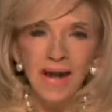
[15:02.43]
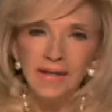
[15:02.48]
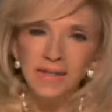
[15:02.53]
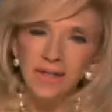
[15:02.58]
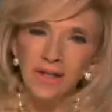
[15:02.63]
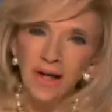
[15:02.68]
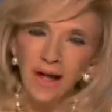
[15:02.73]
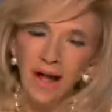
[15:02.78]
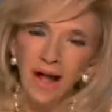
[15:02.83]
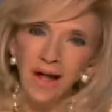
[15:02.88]

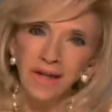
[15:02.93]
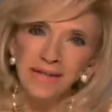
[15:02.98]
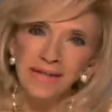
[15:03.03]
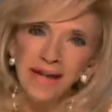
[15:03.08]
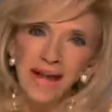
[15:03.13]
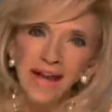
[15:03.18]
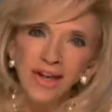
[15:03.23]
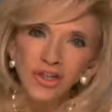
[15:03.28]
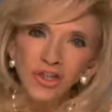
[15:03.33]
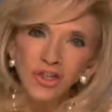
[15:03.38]
as a
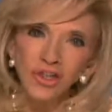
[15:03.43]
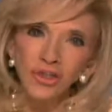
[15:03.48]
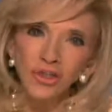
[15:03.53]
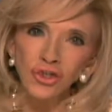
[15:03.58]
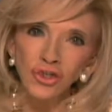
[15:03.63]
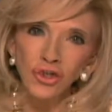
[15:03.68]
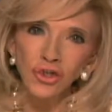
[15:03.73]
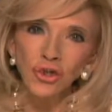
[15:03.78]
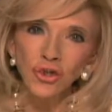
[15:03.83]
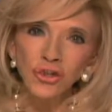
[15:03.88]
nation
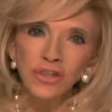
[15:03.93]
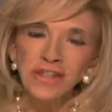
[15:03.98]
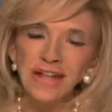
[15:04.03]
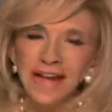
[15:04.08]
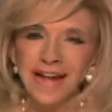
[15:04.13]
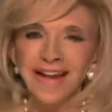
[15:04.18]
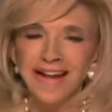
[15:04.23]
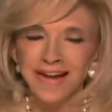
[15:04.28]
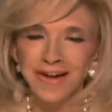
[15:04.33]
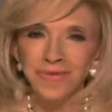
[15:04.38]
turn
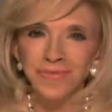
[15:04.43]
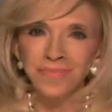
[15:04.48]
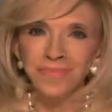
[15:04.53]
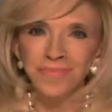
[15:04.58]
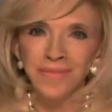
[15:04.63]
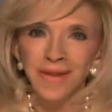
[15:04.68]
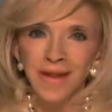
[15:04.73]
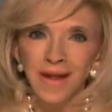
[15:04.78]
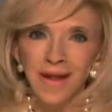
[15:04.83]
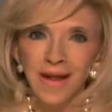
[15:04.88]
to him
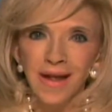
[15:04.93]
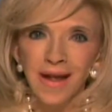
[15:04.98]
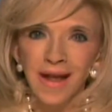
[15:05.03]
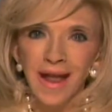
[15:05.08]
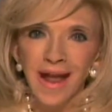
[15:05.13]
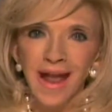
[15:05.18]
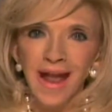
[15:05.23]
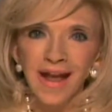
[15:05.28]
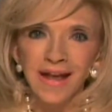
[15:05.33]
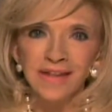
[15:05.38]

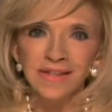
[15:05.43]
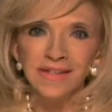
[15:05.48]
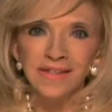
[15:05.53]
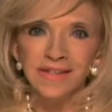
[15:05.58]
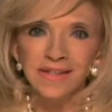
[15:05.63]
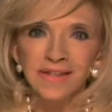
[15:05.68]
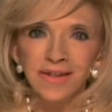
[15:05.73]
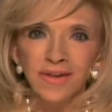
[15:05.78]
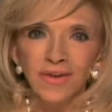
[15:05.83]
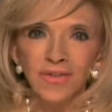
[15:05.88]

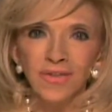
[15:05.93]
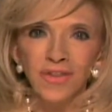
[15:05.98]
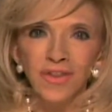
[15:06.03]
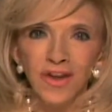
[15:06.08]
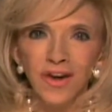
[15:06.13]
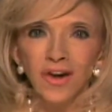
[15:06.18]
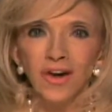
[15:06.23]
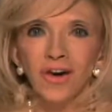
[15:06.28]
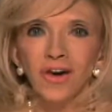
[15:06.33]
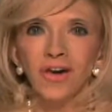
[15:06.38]
as
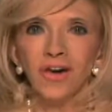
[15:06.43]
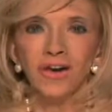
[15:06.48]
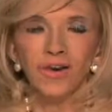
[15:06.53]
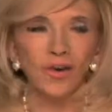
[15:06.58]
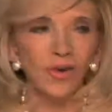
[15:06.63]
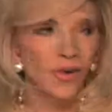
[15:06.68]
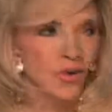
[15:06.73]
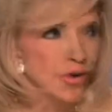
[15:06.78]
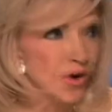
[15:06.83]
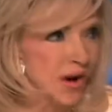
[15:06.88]
their
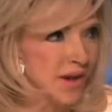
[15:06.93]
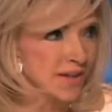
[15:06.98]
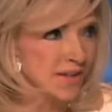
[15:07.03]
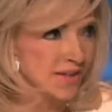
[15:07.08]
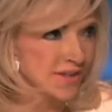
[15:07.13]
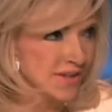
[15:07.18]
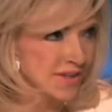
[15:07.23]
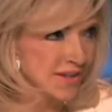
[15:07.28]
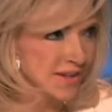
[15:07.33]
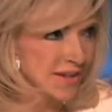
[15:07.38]

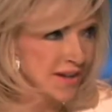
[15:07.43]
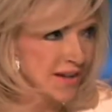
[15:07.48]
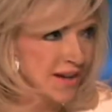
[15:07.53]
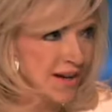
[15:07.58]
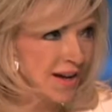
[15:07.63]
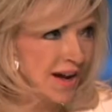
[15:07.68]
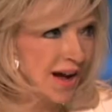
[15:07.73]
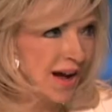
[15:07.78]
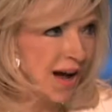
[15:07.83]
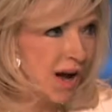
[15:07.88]
Christ.
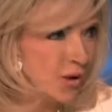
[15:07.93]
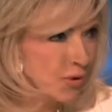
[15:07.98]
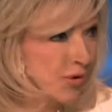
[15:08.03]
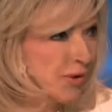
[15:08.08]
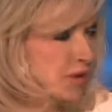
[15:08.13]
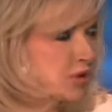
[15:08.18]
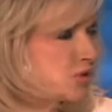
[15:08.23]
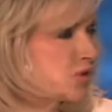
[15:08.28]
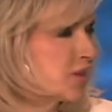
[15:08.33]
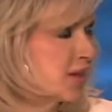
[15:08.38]
How will
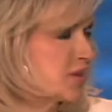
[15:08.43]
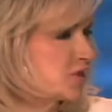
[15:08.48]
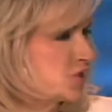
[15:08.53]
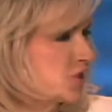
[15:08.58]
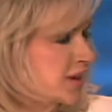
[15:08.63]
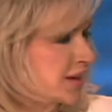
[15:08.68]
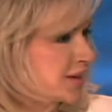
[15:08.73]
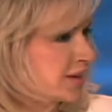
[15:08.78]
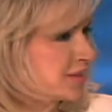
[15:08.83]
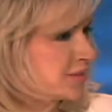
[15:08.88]
they do that,
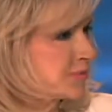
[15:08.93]
Jack?